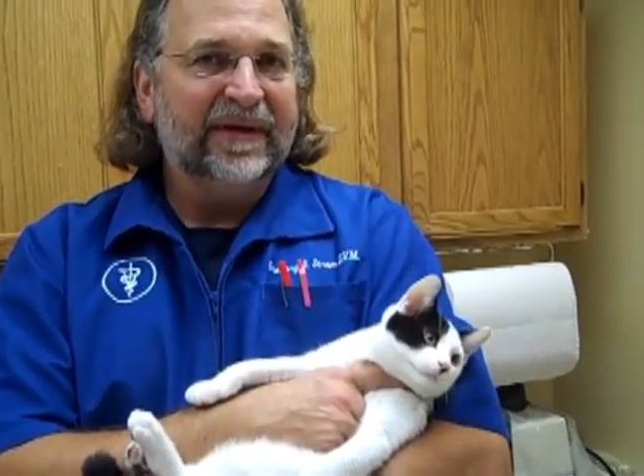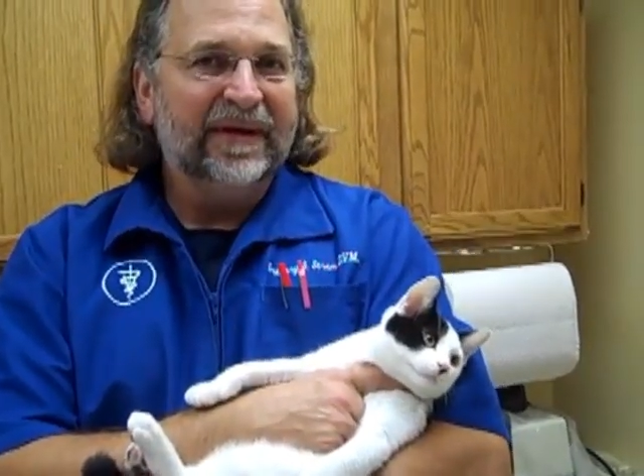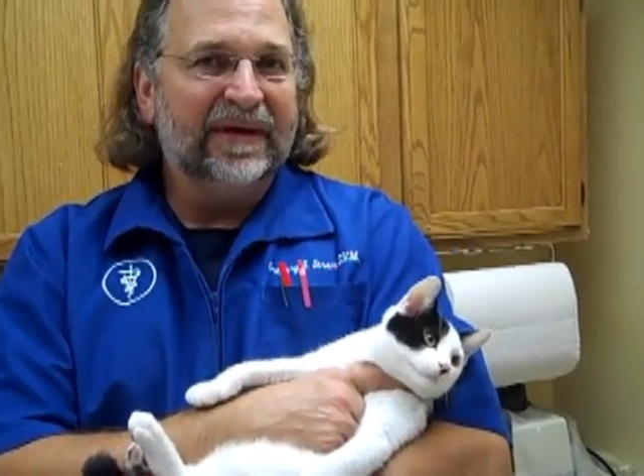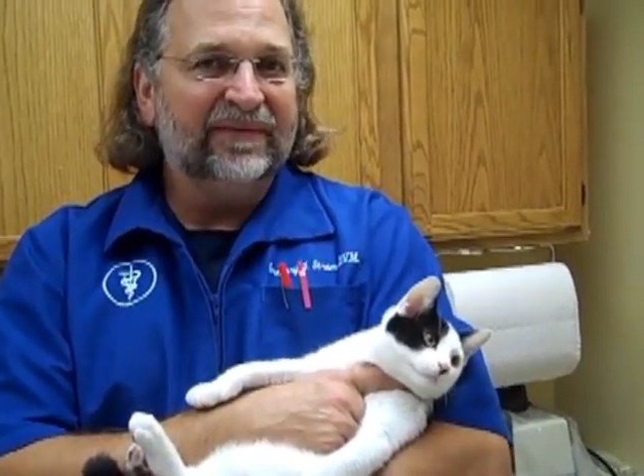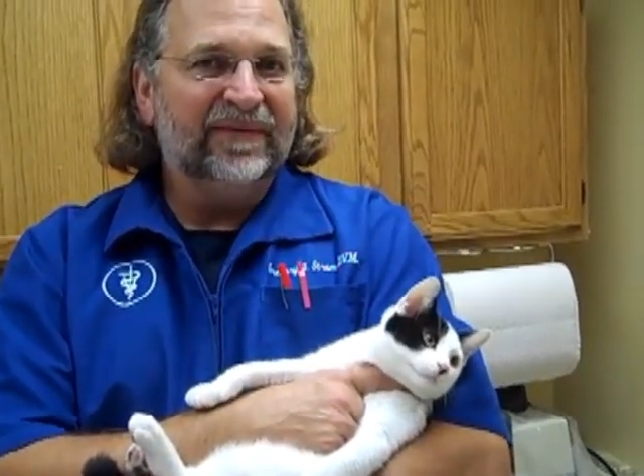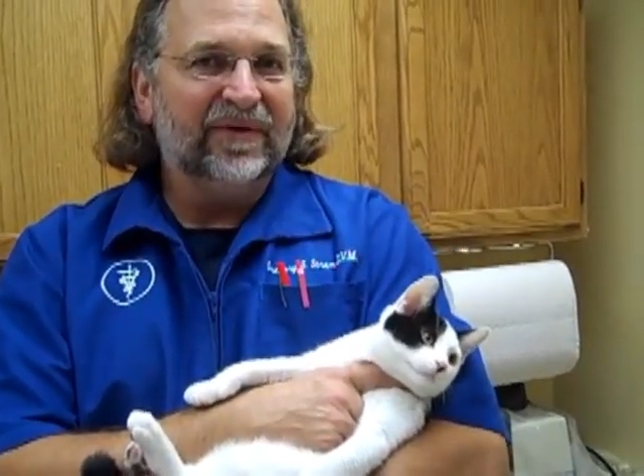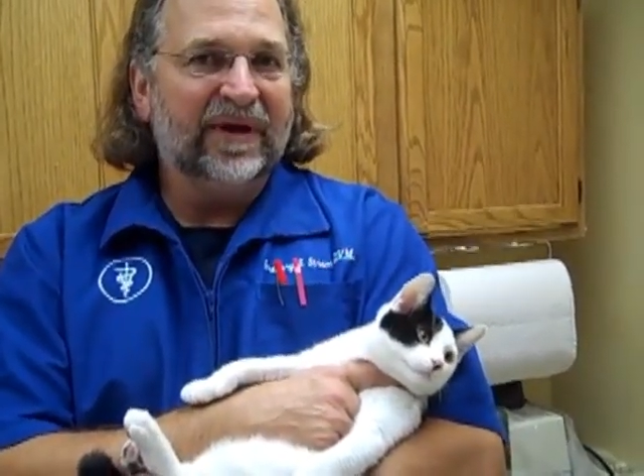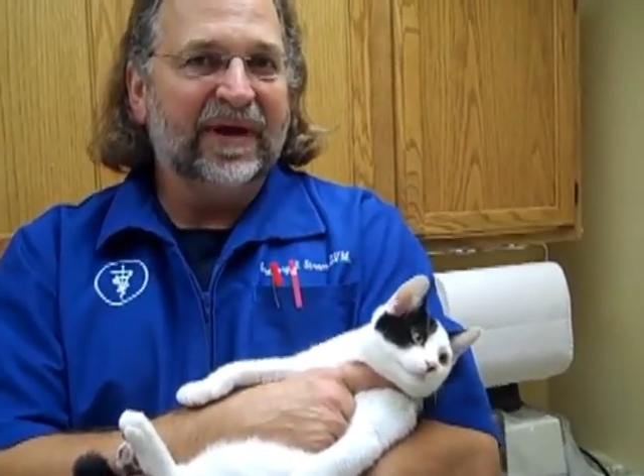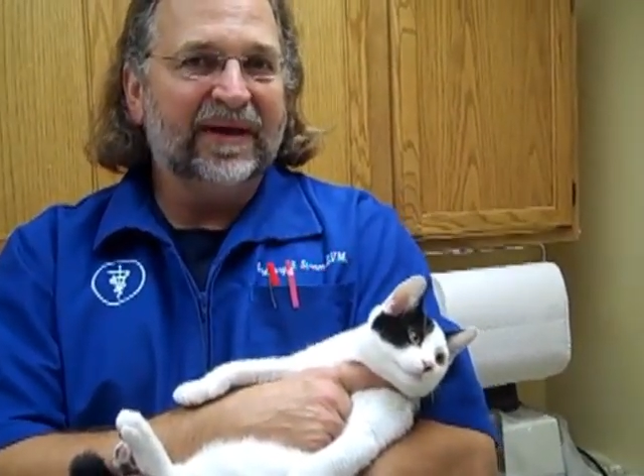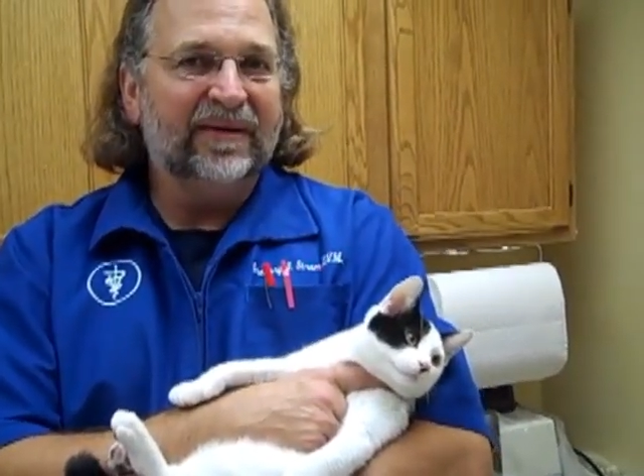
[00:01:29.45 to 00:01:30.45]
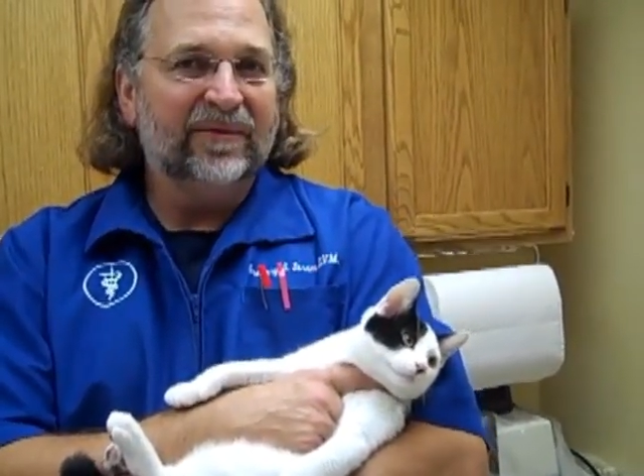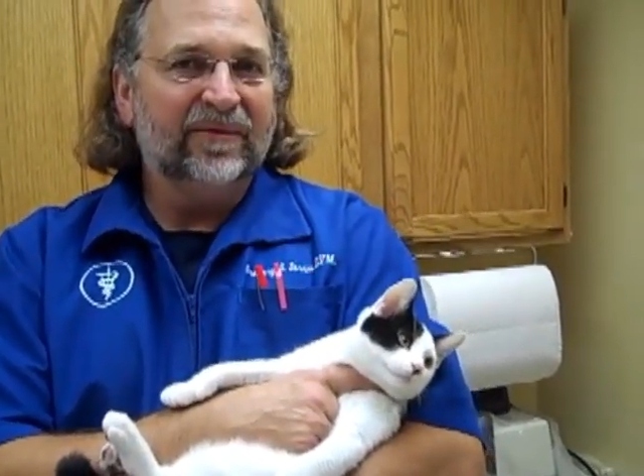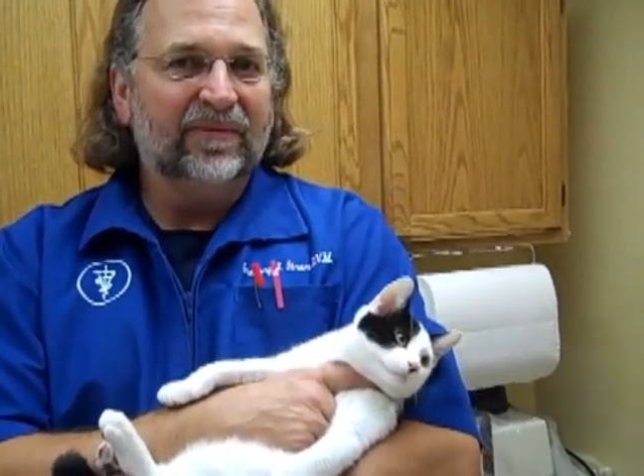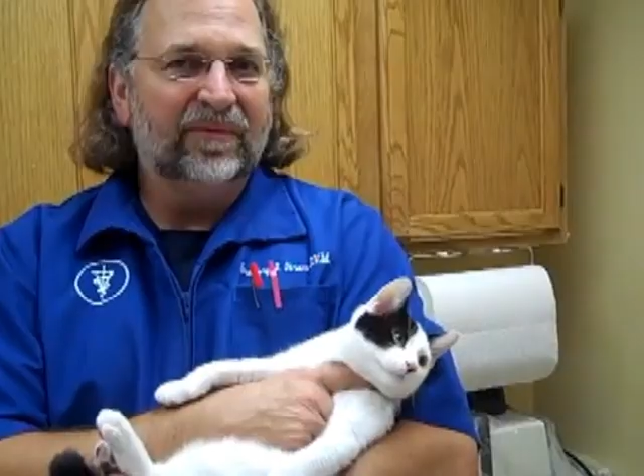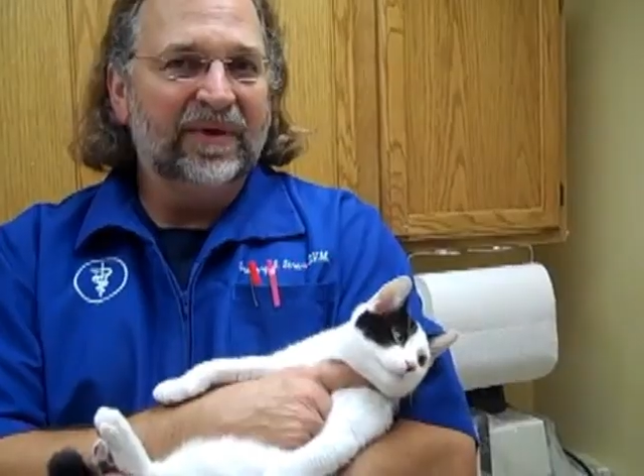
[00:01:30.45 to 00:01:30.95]
And if you're not
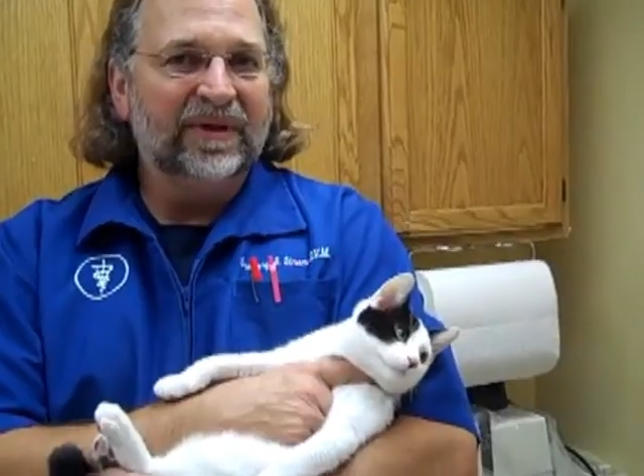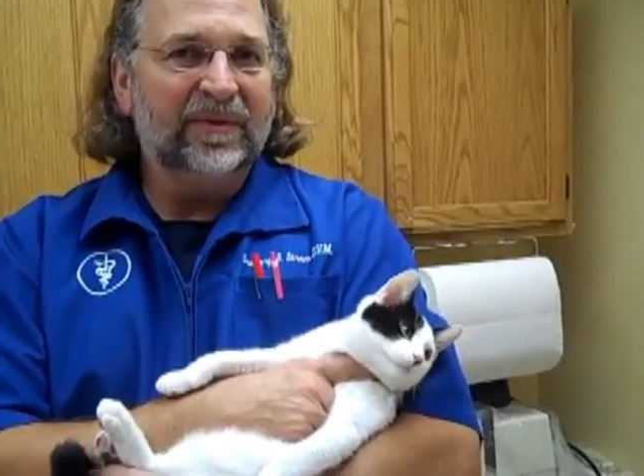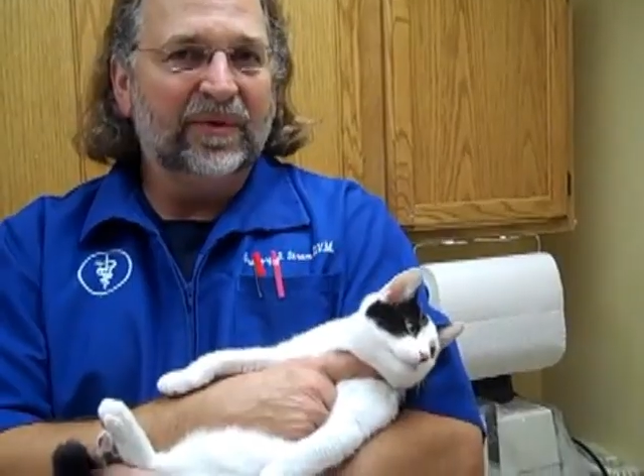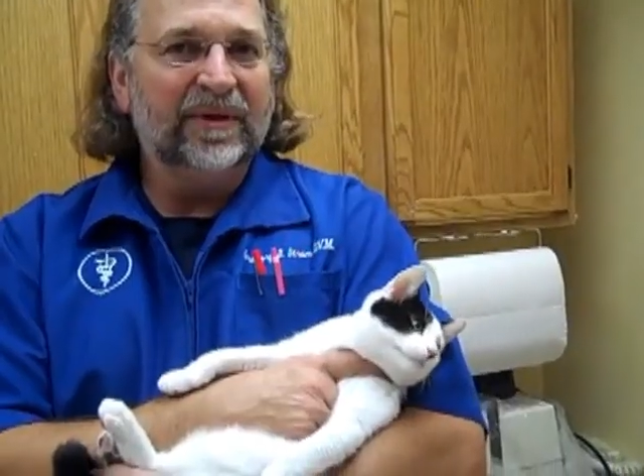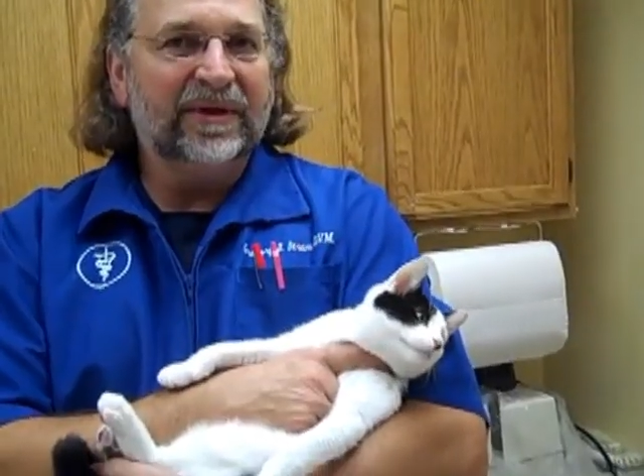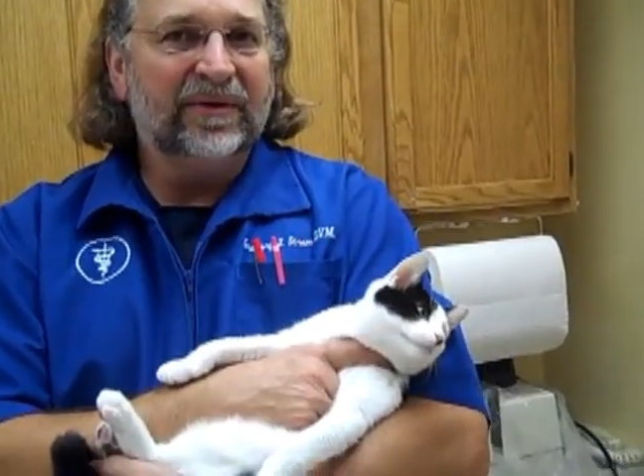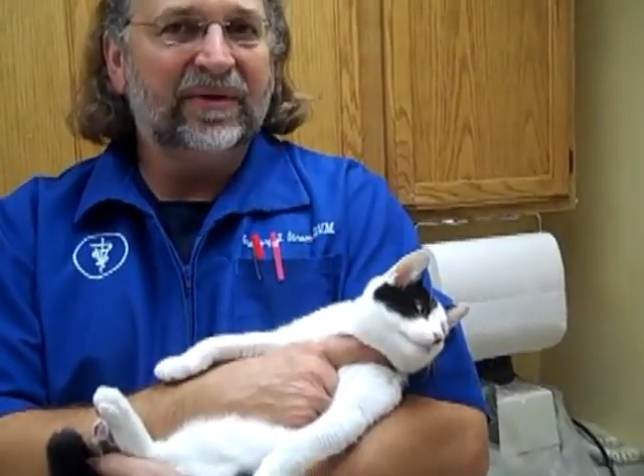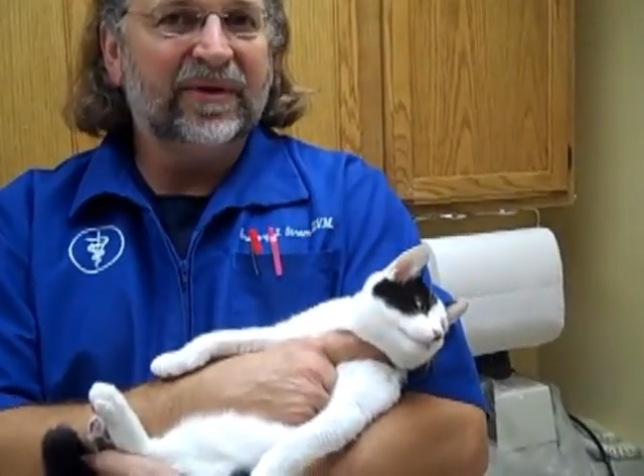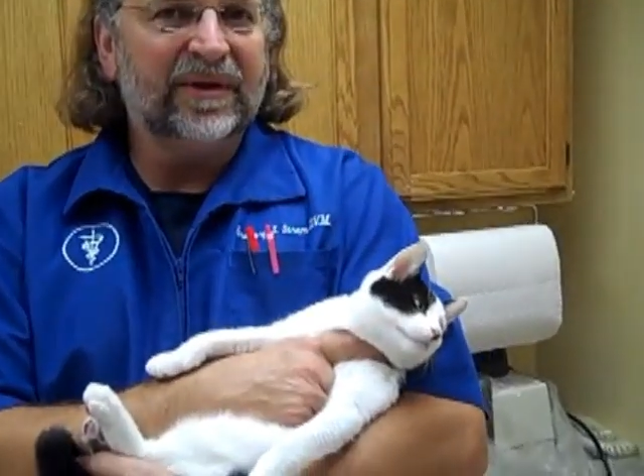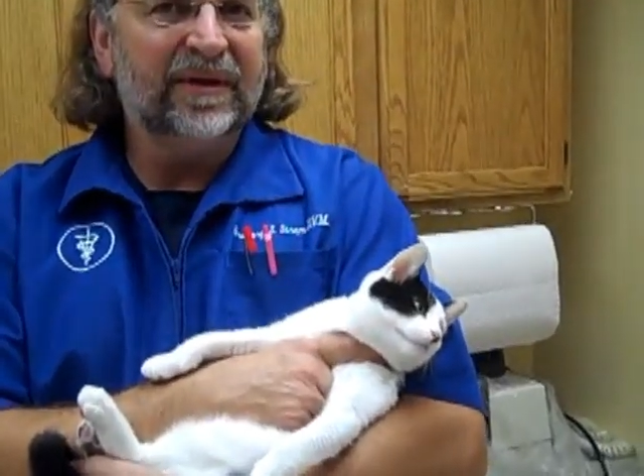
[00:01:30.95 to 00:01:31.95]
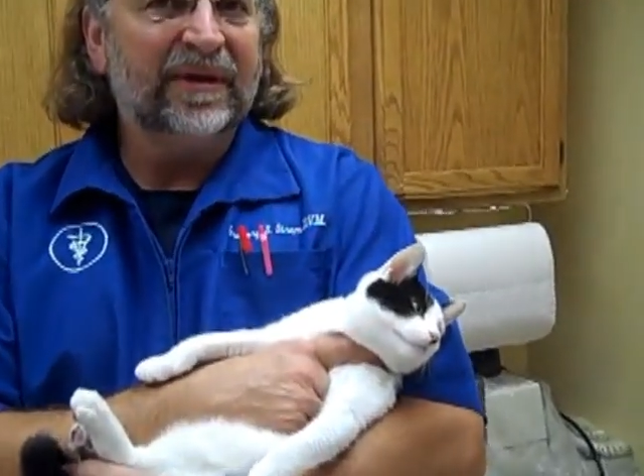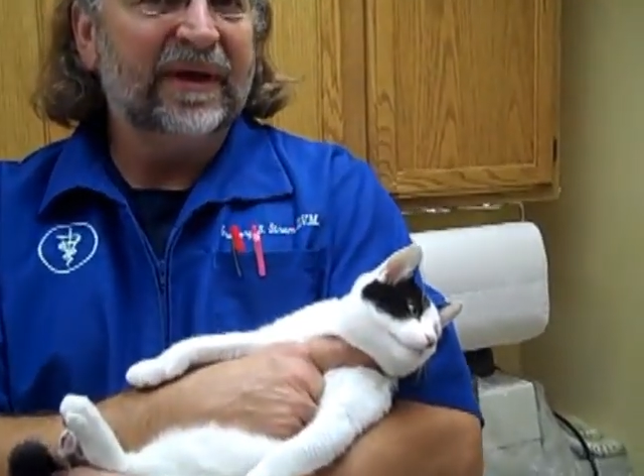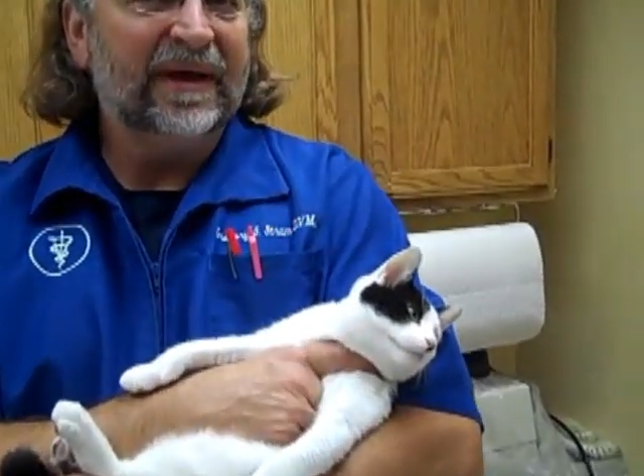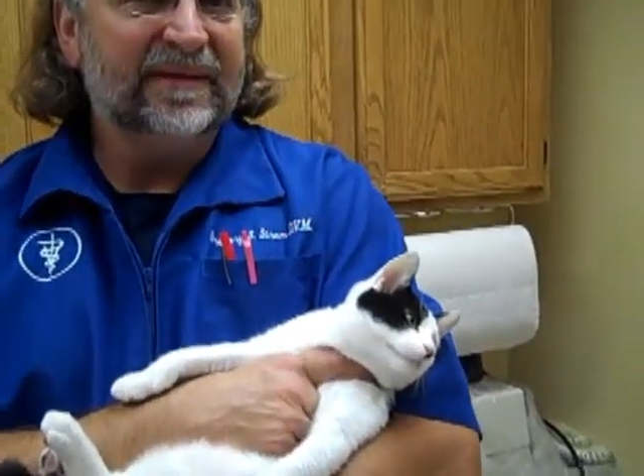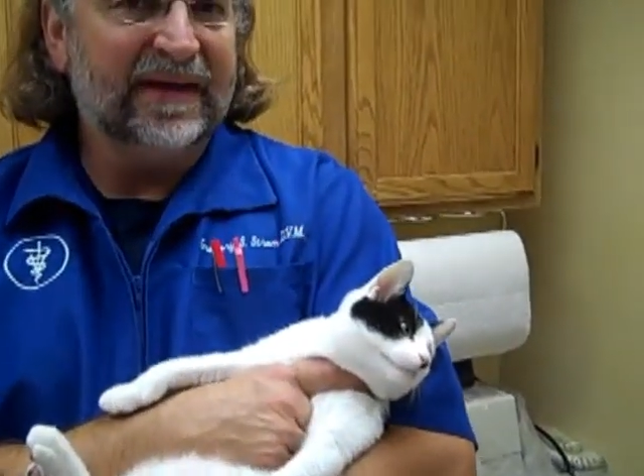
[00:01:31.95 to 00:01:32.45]
really good
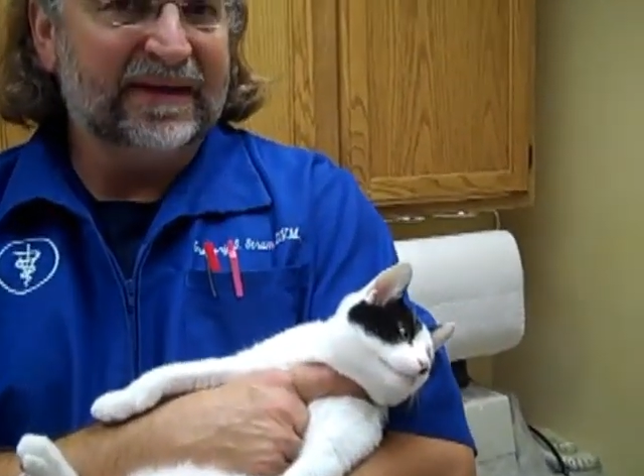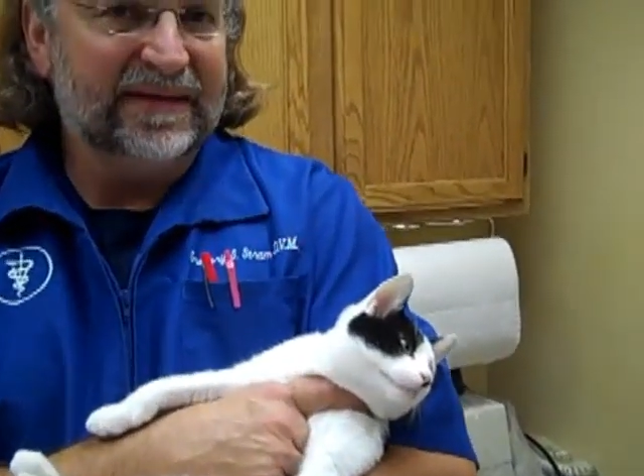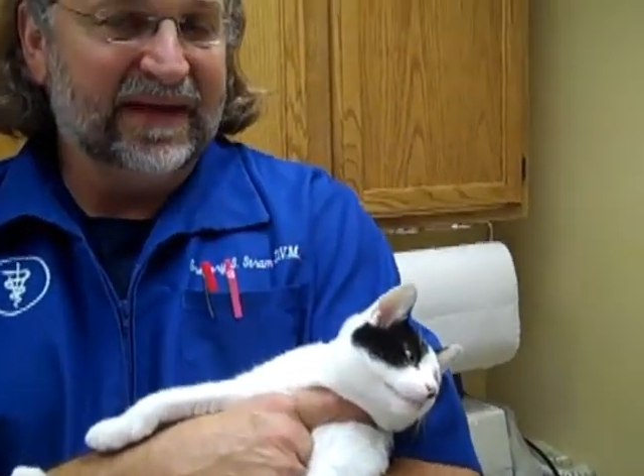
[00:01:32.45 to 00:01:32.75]
at that